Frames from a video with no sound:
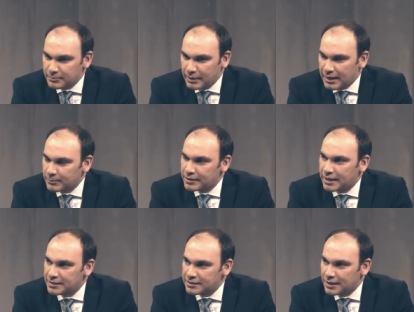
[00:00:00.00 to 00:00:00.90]
that Muhammad
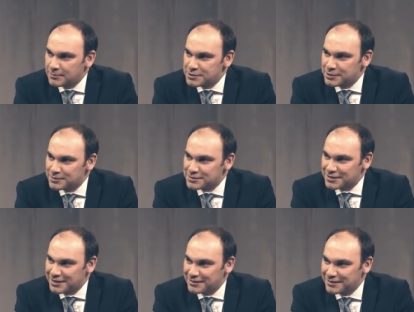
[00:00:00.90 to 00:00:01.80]
Ali came to you and
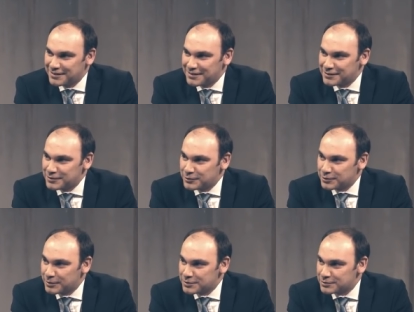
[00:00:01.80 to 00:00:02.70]
said that you're
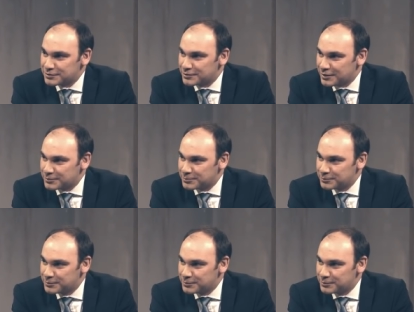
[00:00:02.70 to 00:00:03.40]
the most incredible